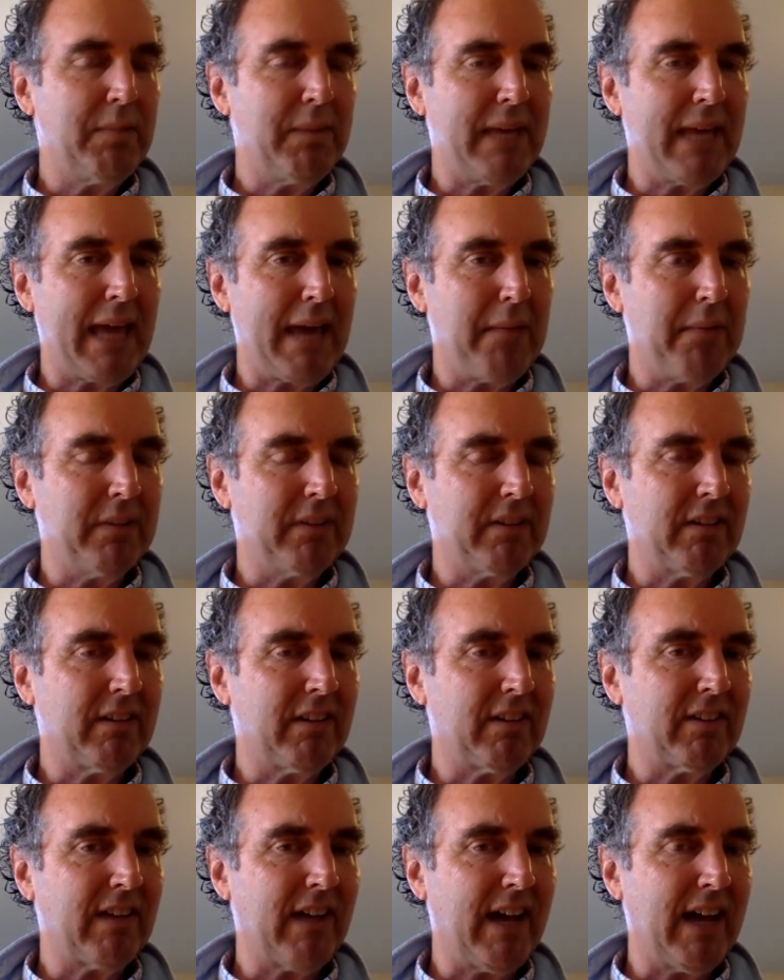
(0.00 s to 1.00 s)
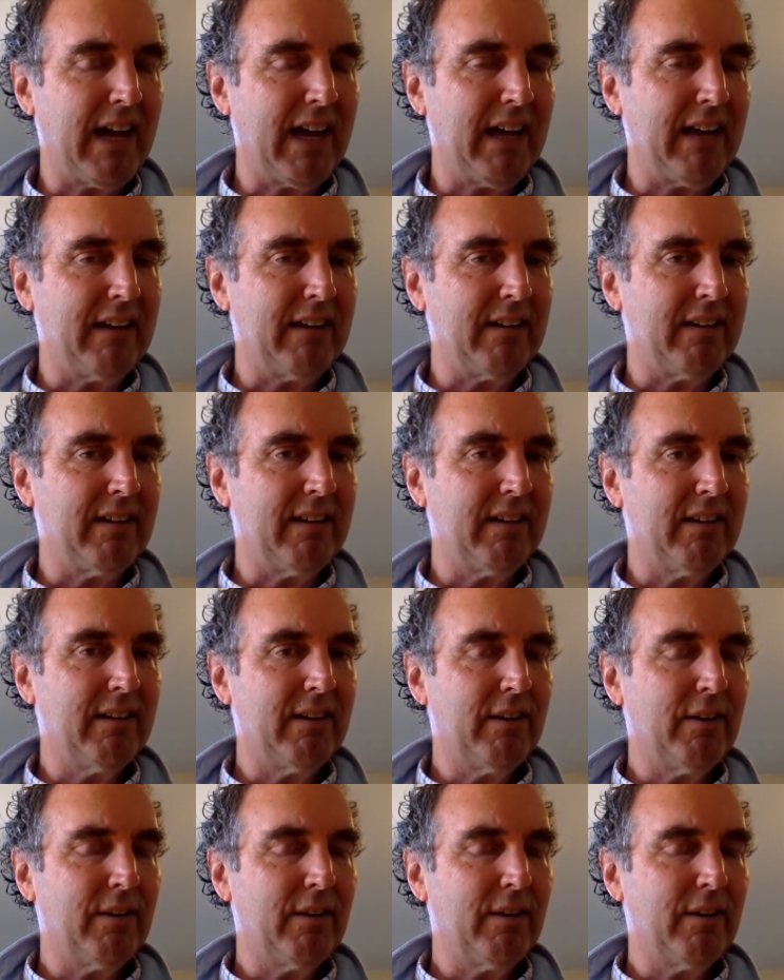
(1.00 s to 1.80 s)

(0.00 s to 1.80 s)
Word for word: be able to design